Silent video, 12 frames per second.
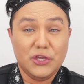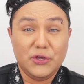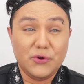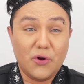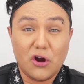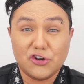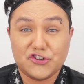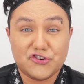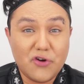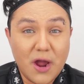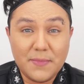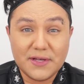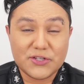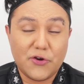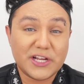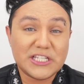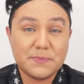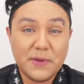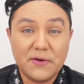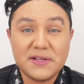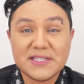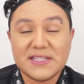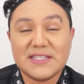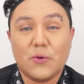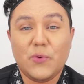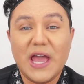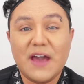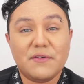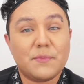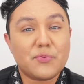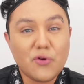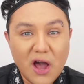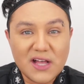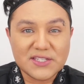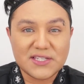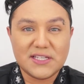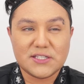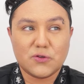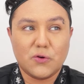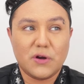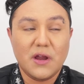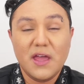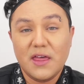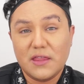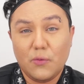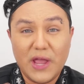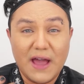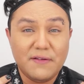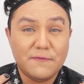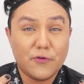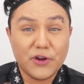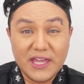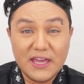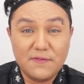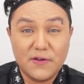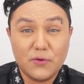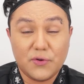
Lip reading: you know, our traumas, our experiences that we haven't processed or that we haven't forgiven,